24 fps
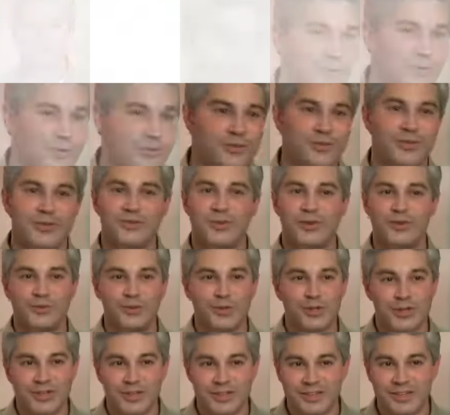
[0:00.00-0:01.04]
Users are
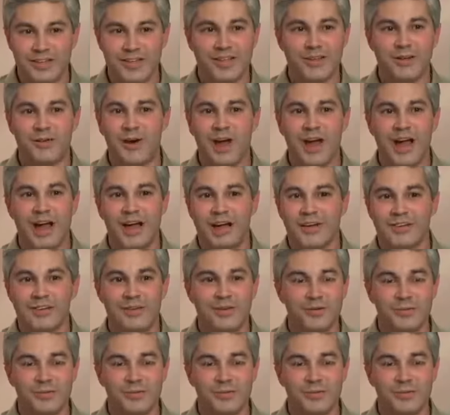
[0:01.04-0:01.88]
looking to interact